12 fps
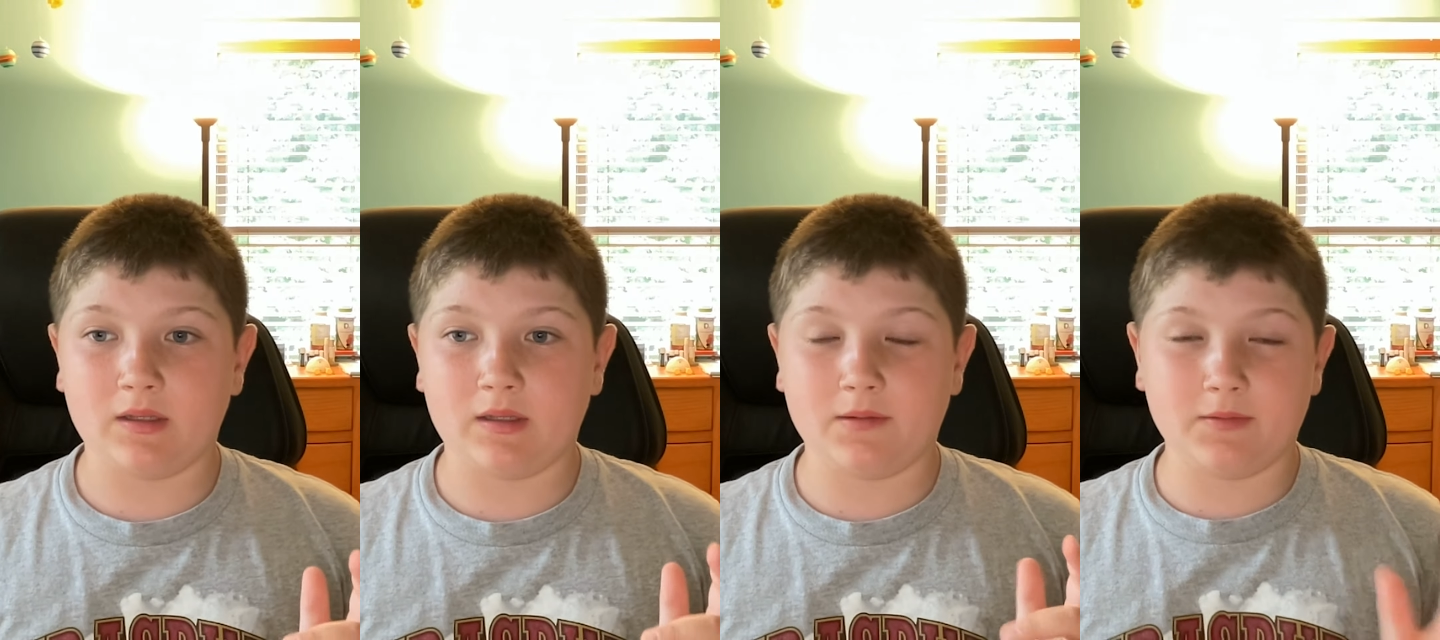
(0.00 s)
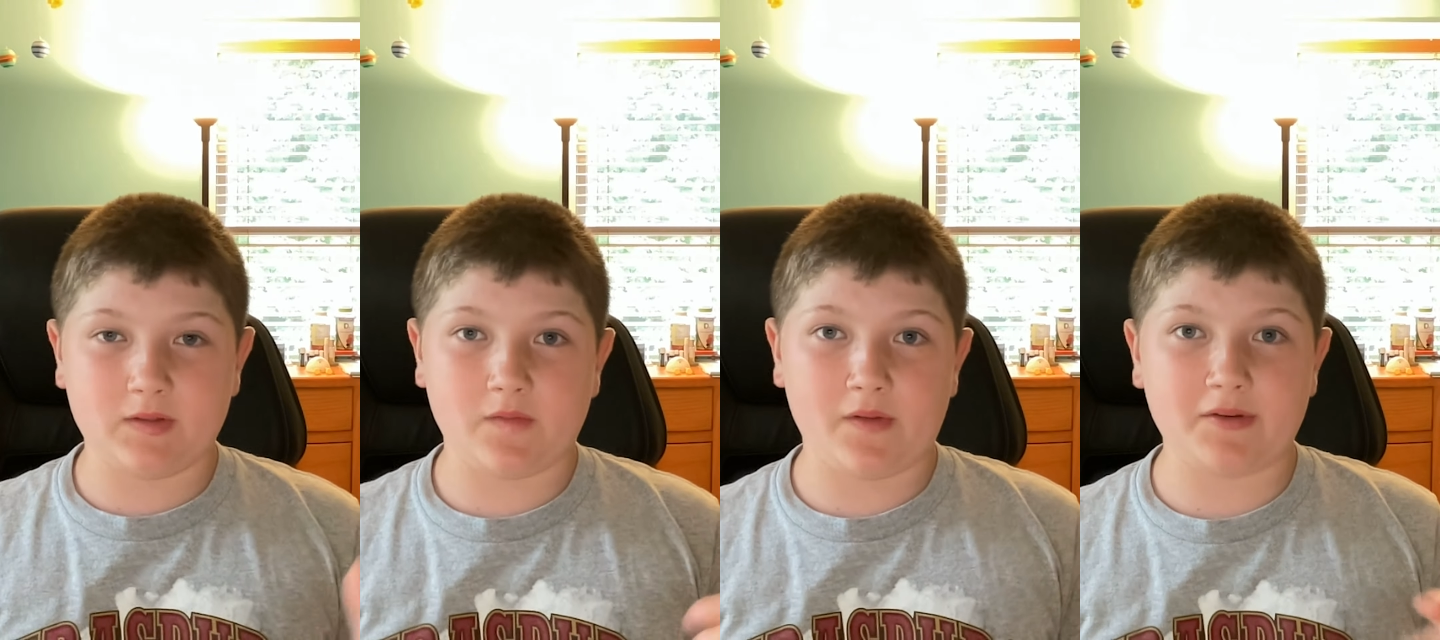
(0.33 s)
It
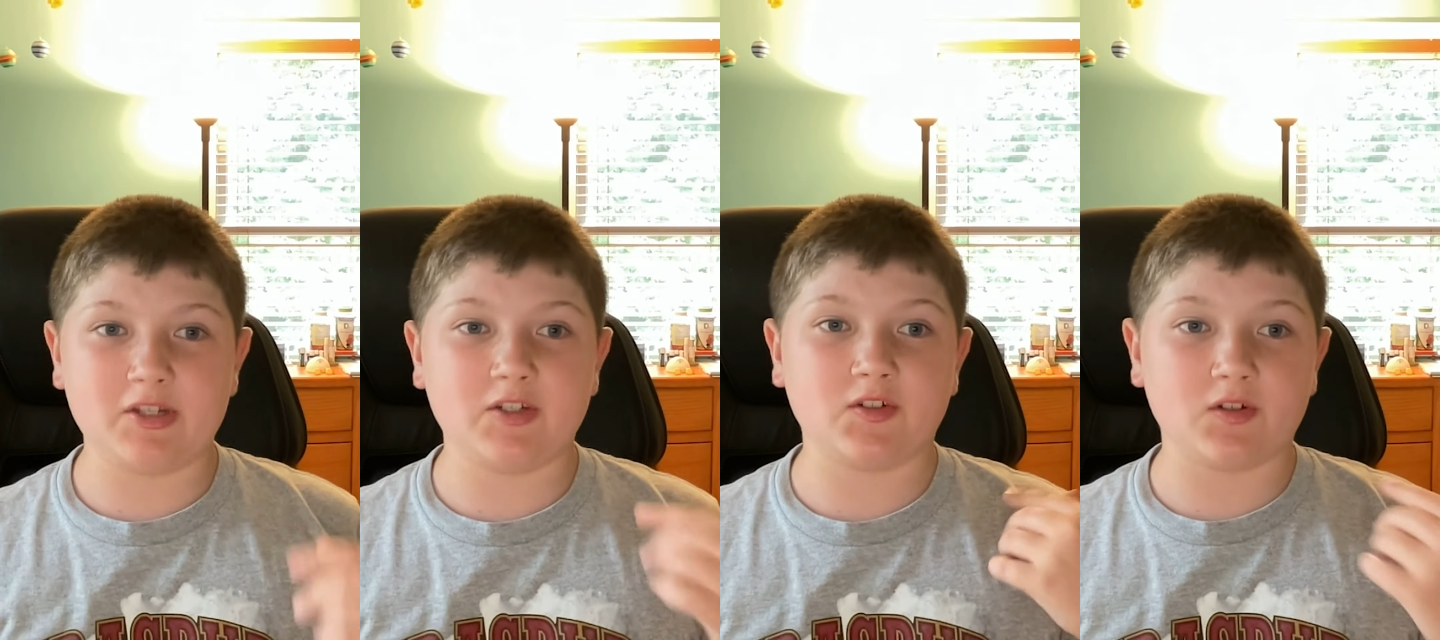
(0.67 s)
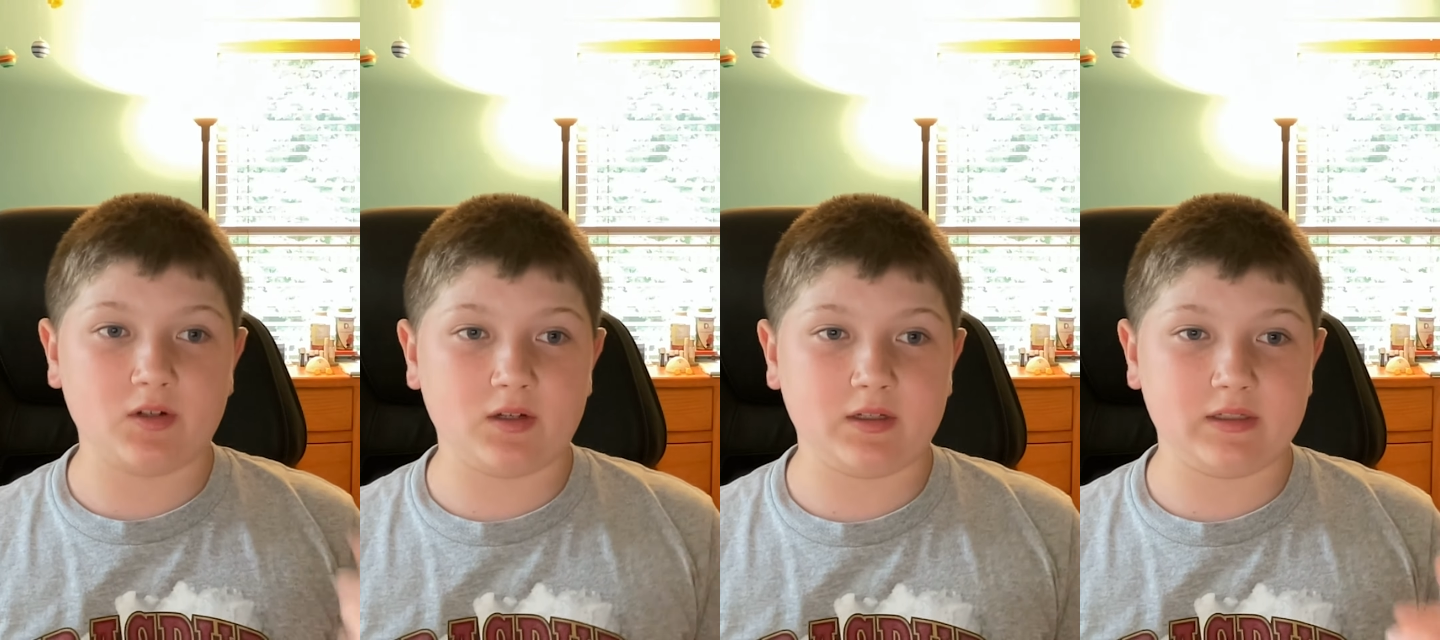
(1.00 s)
was a very
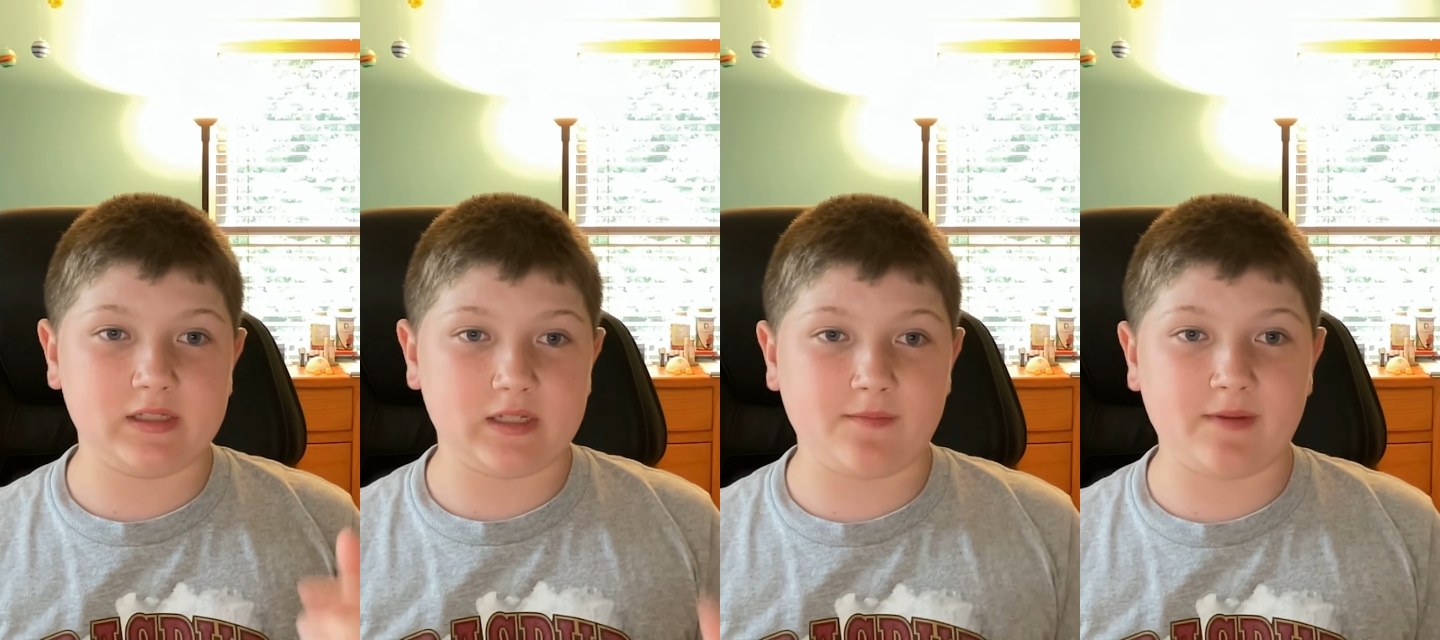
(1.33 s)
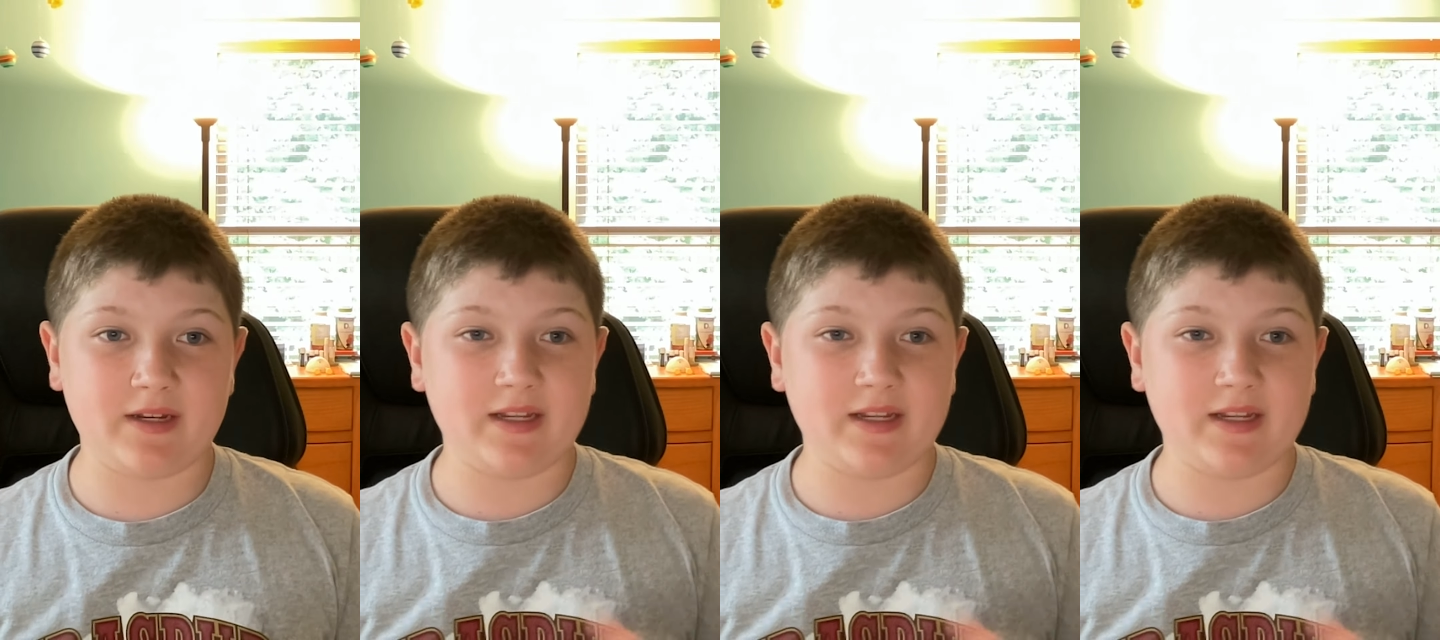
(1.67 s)
strong cinnamon,